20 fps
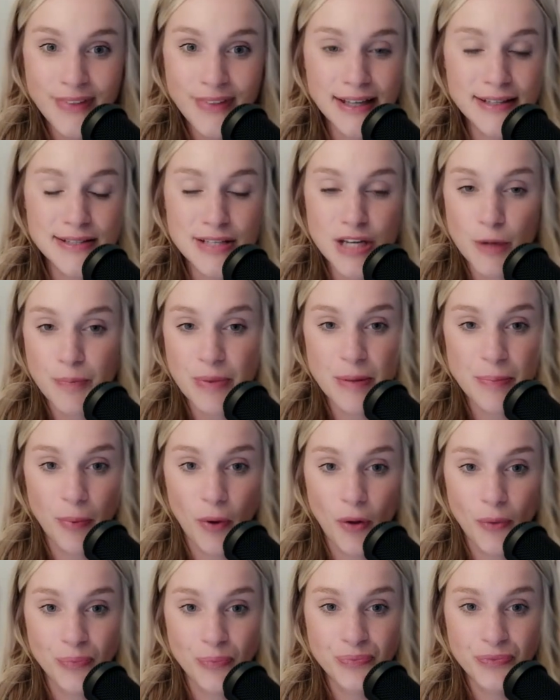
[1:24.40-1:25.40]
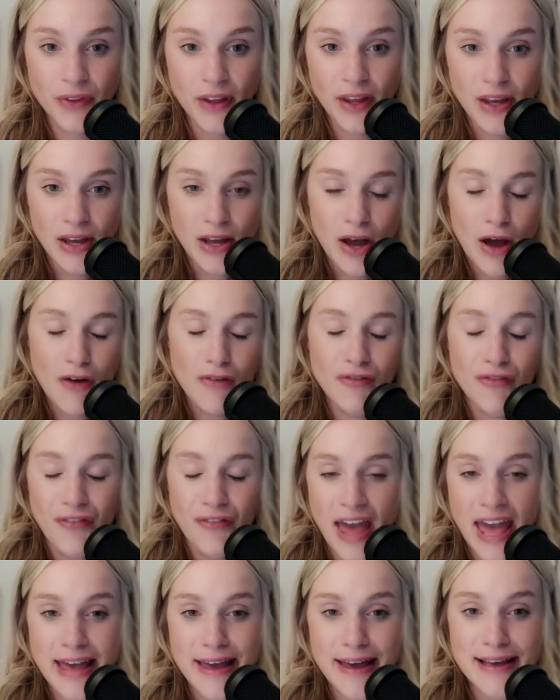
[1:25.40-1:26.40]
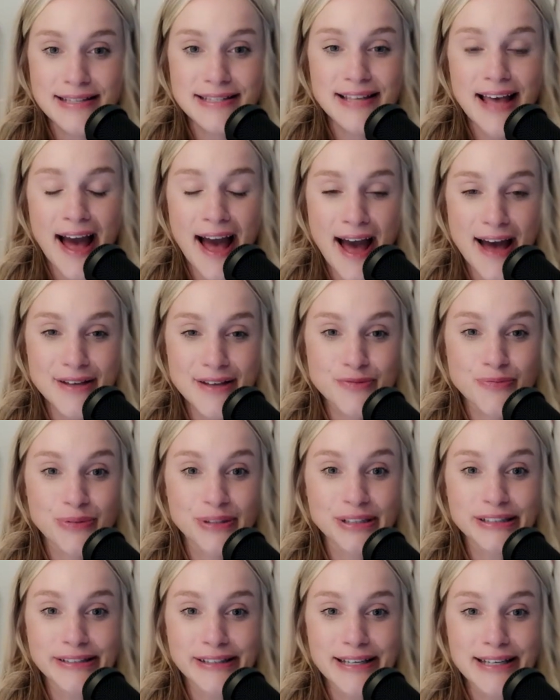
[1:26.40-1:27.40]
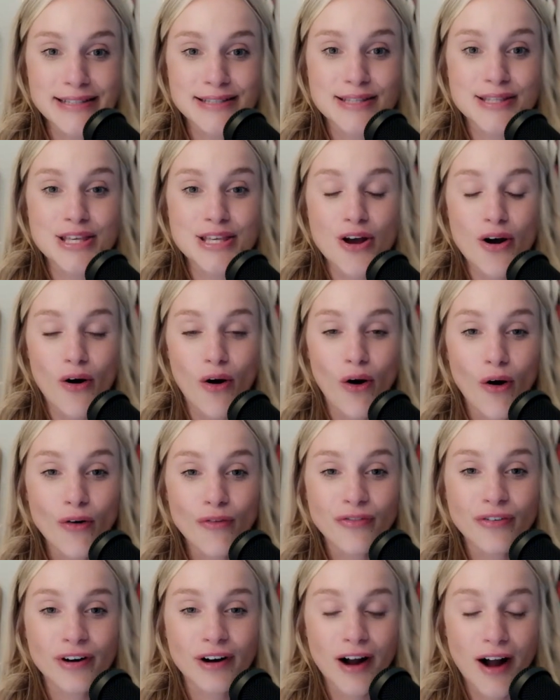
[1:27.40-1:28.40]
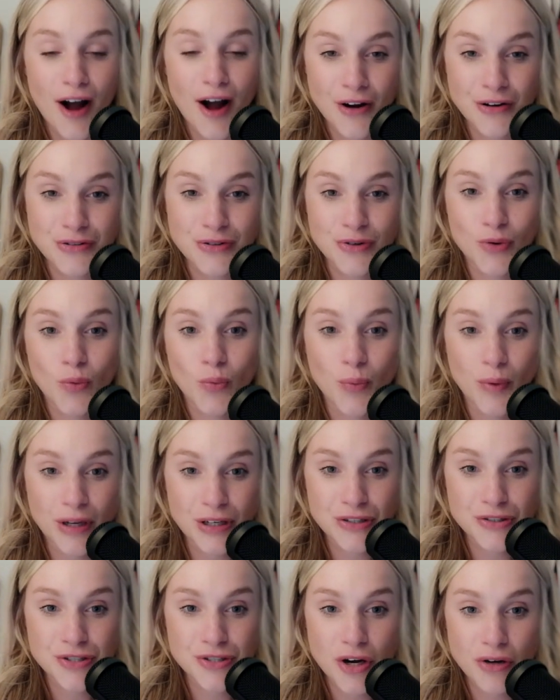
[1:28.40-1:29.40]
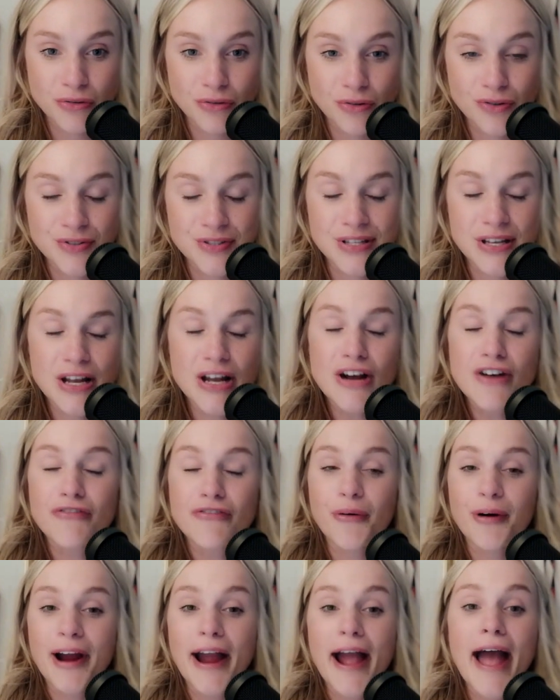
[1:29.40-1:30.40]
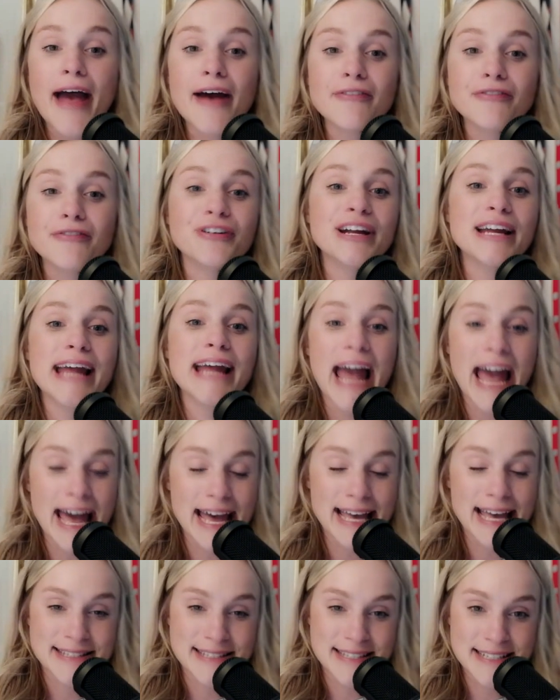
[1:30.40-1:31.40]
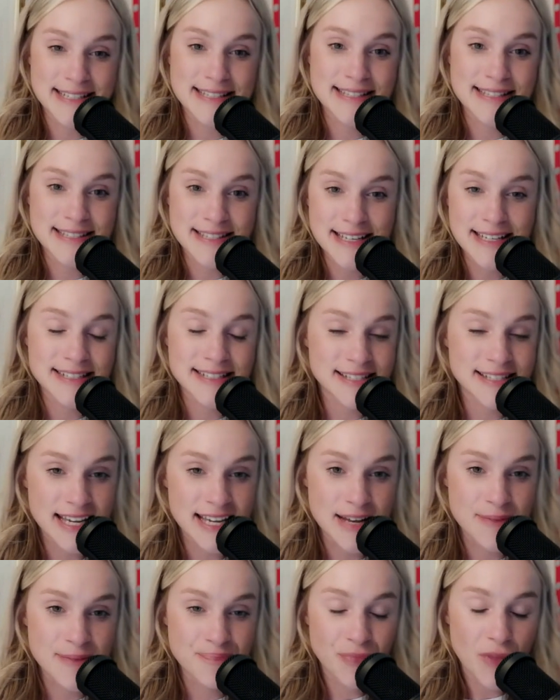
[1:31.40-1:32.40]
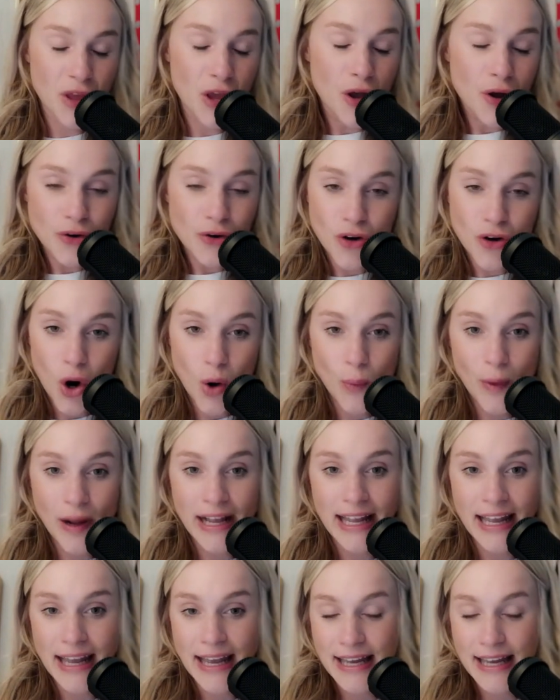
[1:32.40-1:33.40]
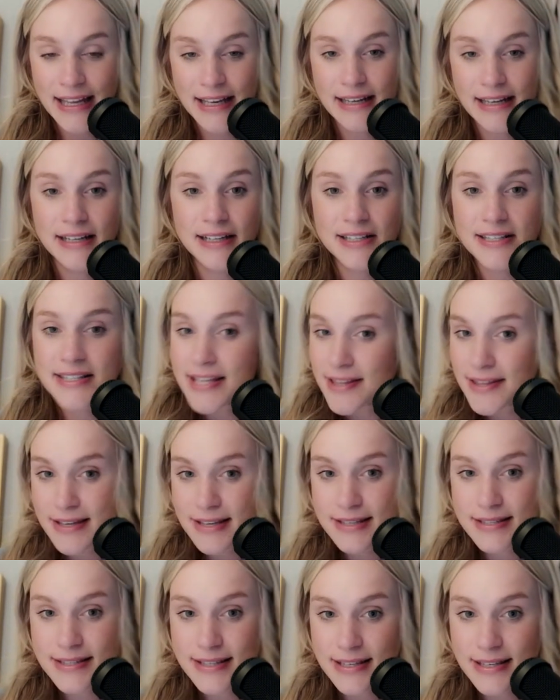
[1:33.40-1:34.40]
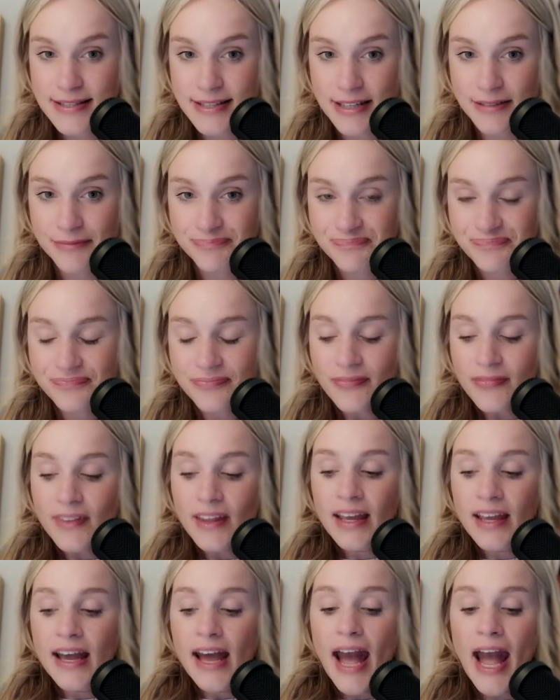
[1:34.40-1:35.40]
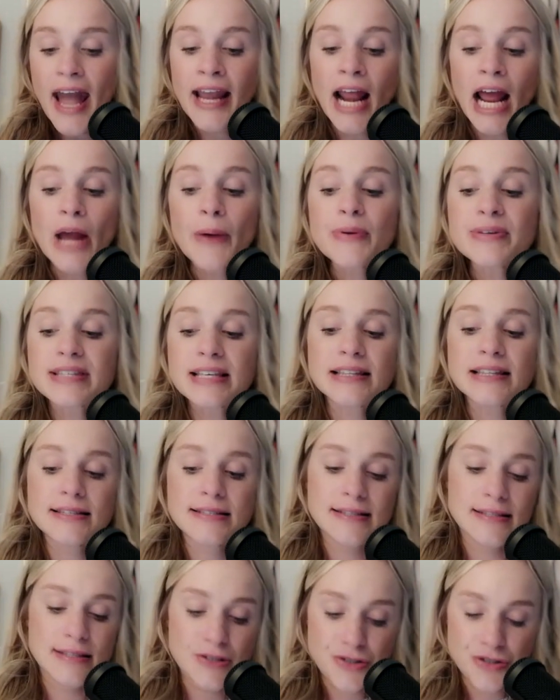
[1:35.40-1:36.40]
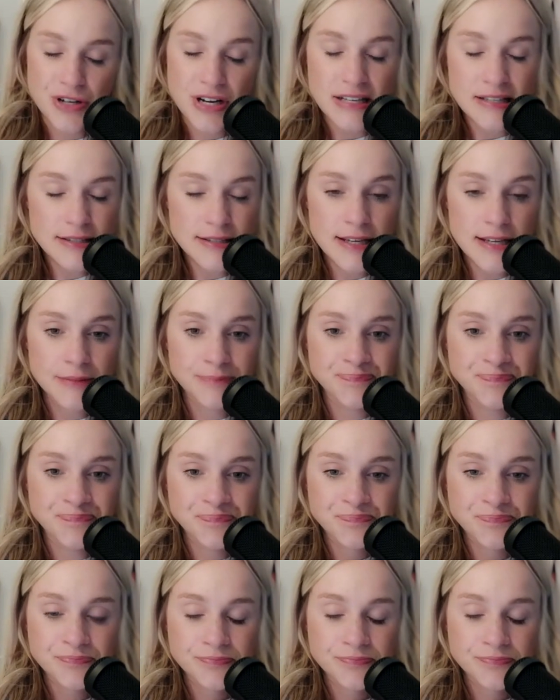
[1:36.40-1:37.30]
It's here, people. Vegas has released the over under win totals for every SEC team going into this season. And I always think this is interesting